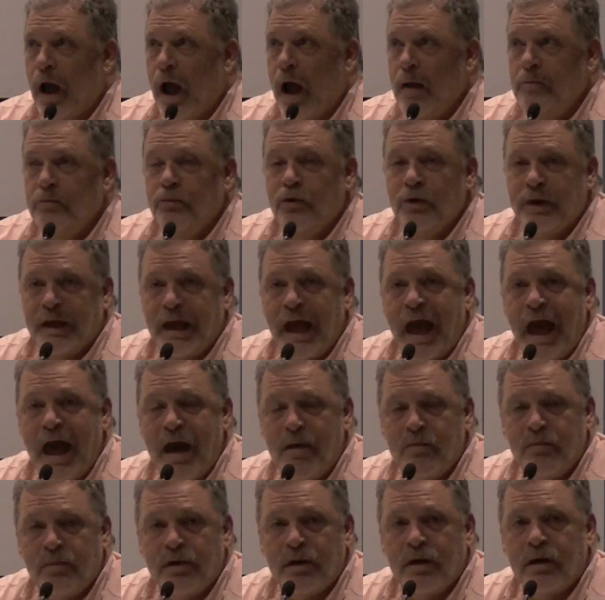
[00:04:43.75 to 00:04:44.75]
I'm pretty
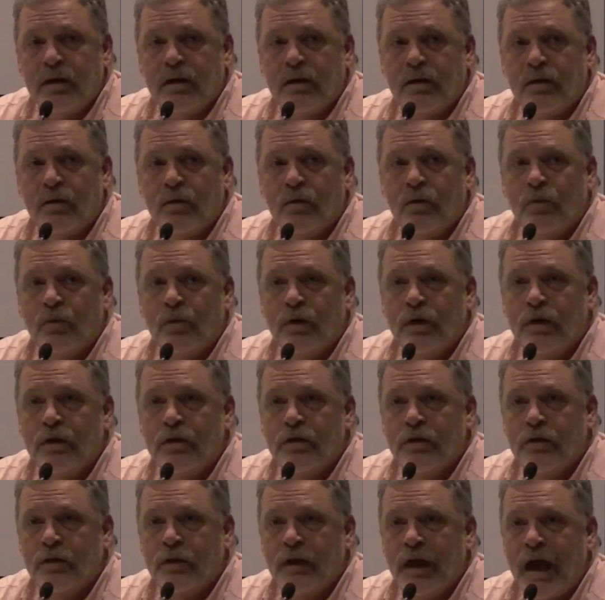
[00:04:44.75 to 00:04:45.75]
happy with
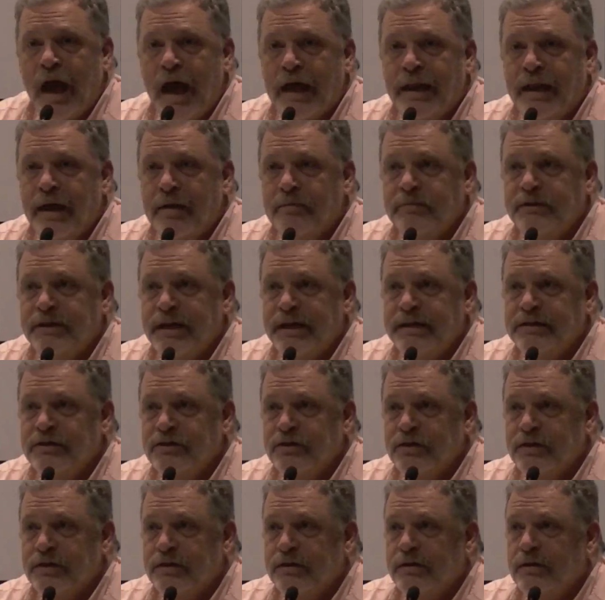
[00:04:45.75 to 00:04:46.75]
the
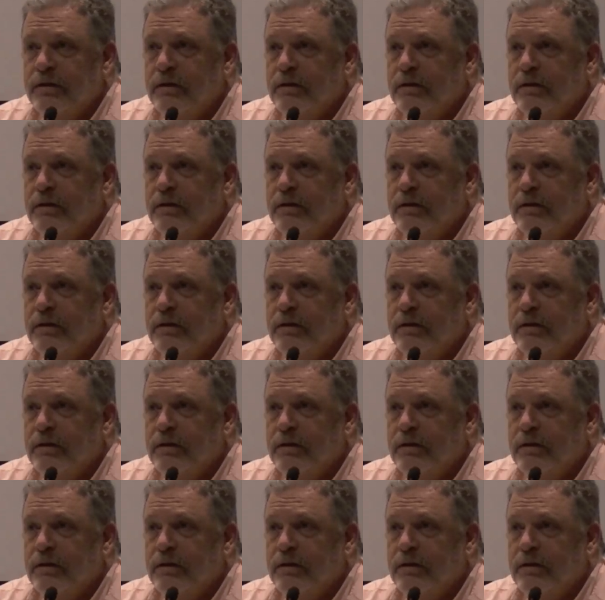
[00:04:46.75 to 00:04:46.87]
adaptation,